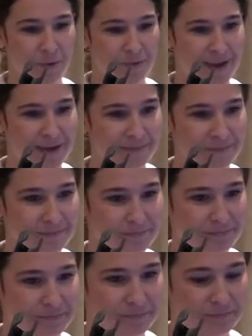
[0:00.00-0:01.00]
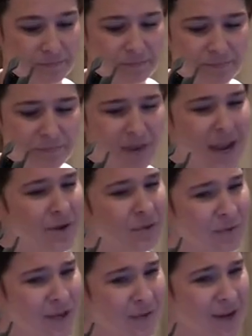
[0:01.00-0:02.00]
Okay. I
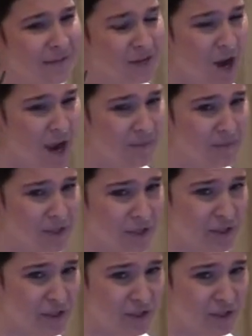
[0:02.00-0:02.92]
don't think we have time to.